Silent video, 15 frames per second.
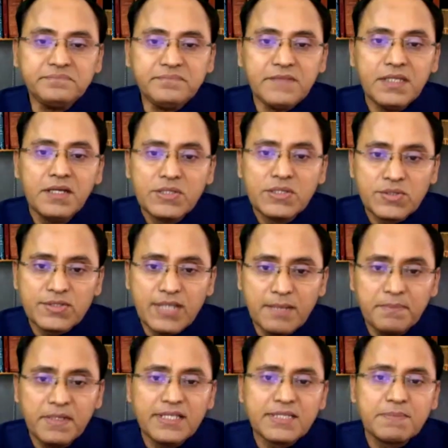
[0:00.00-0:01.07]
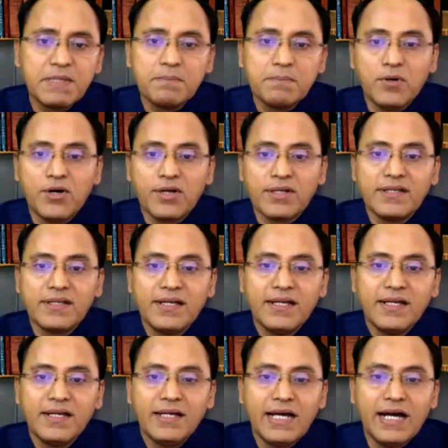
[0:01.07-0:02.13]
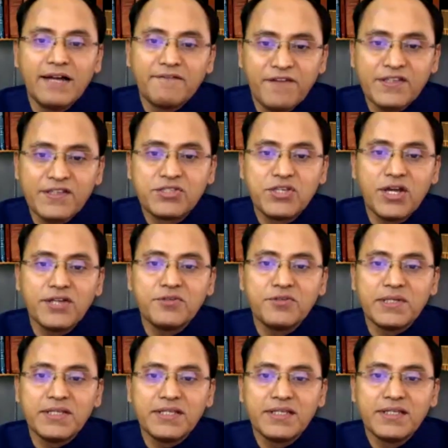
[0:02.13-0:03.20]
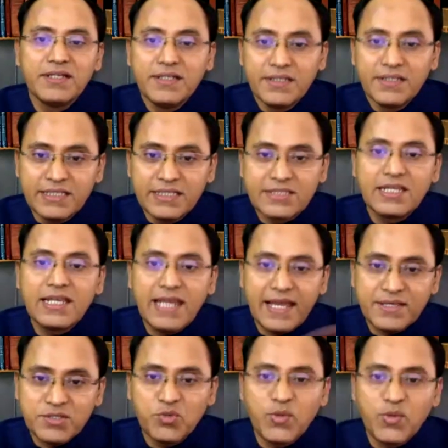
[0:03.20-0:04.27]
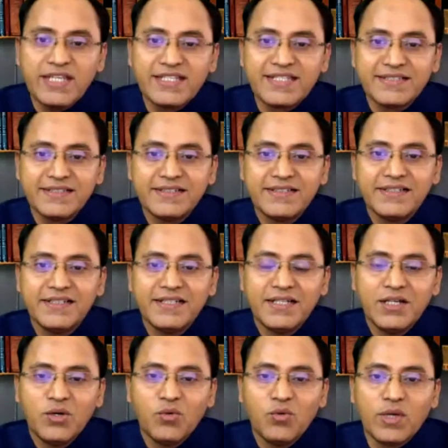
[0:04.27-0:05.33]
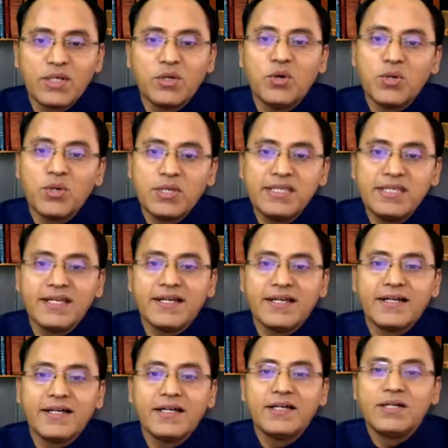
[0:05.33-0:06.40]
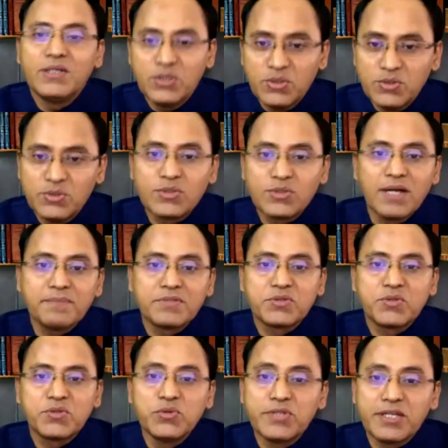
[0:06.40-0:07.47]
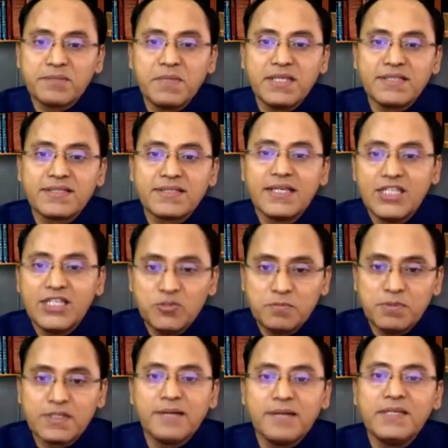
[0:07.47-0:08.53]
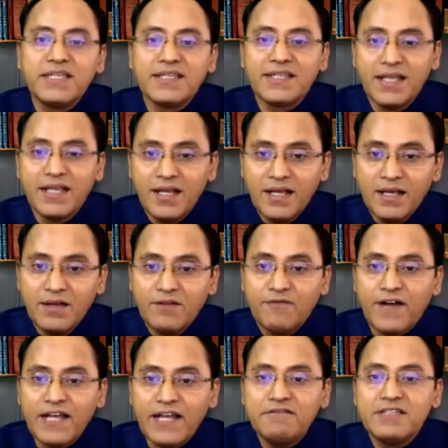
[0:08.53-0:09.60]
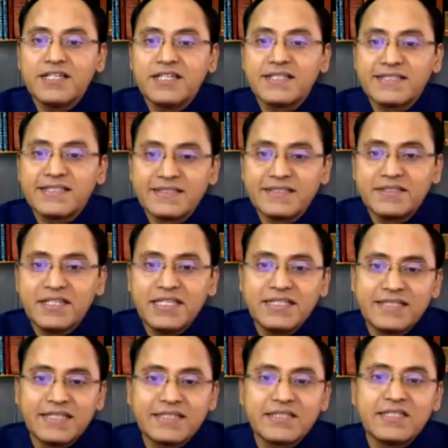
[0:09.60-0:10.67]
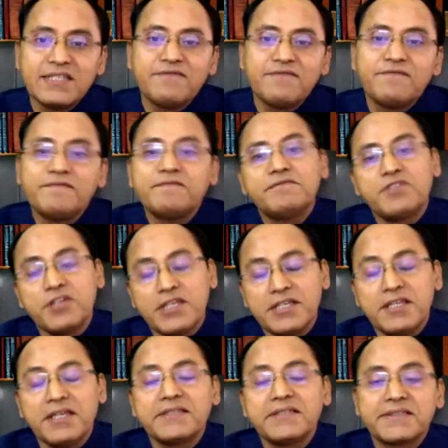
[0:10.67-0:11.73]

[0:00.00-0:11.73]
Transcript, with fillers: So somebody is being born on 1st January, he still has to wait one whole year to come to school. That means you'll be coming 5 years 363 days